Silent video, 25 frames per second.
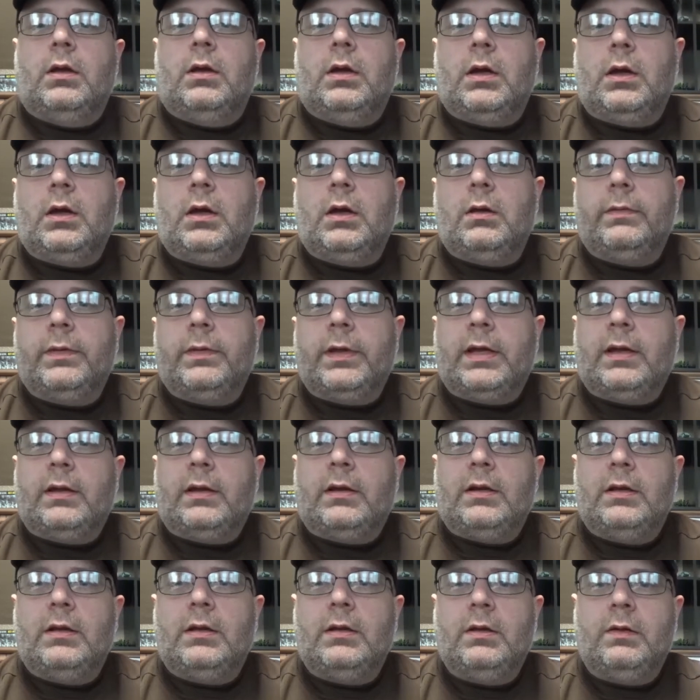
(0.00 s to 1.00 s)

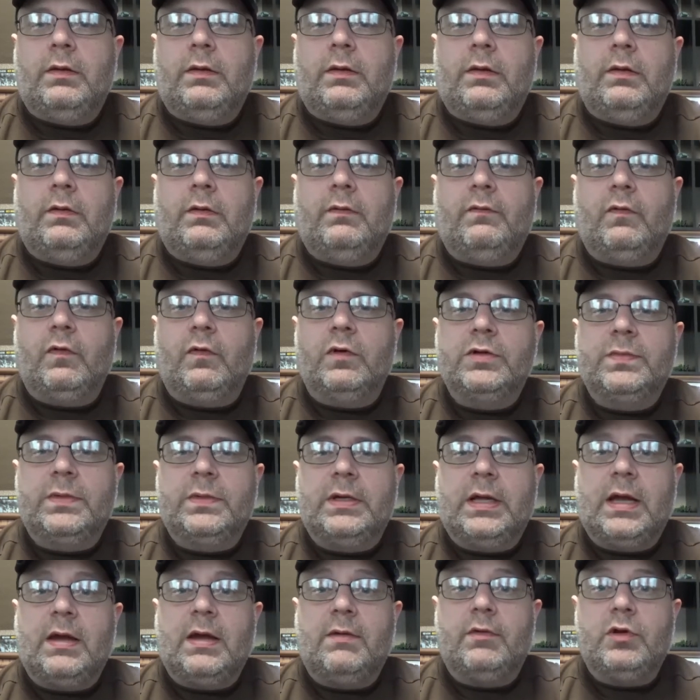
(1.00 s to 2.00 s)
that forced
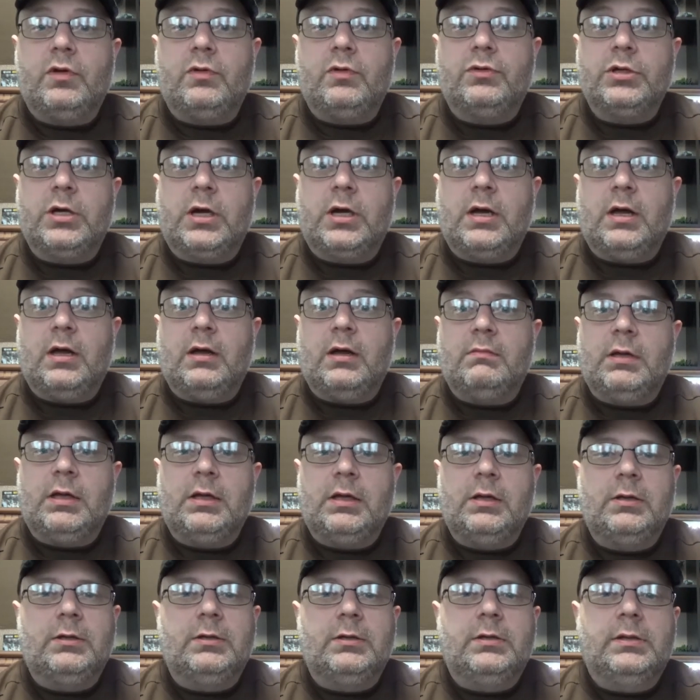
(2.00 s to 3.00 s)
me to have a new job,
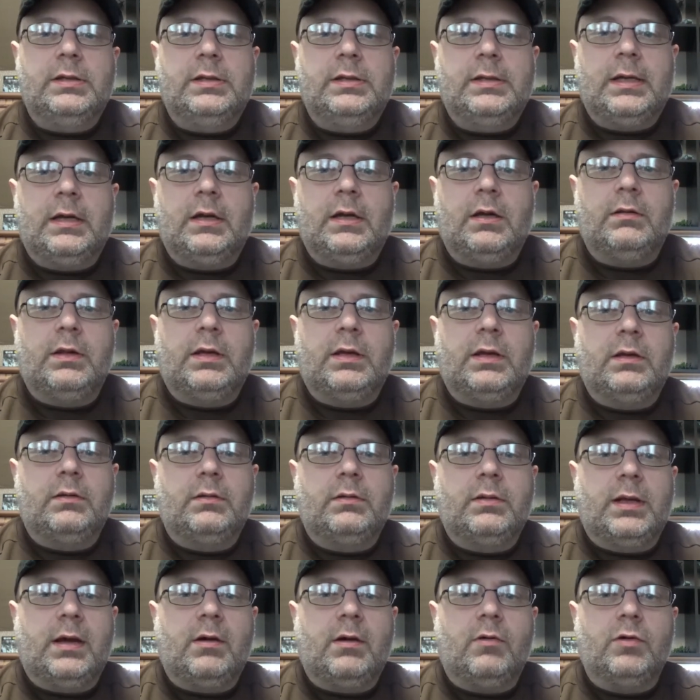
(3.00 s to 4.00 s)

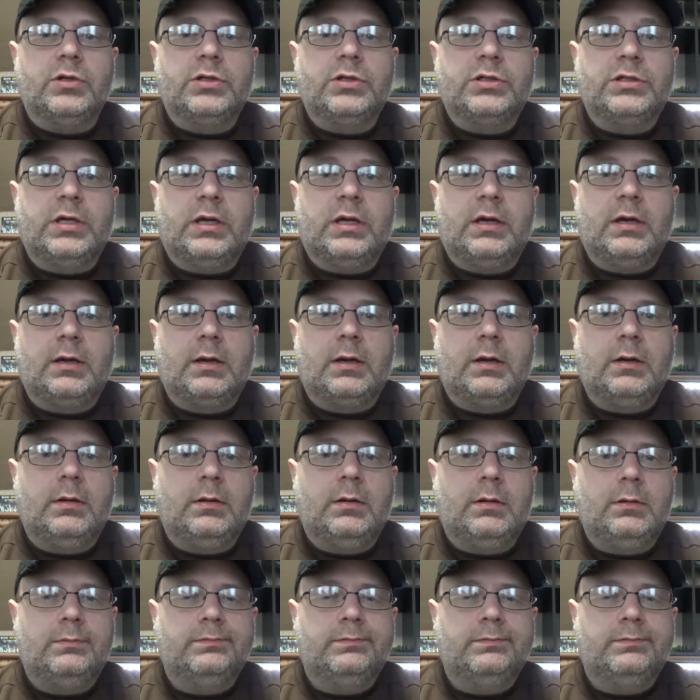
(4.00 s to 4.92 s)
that the hours suck,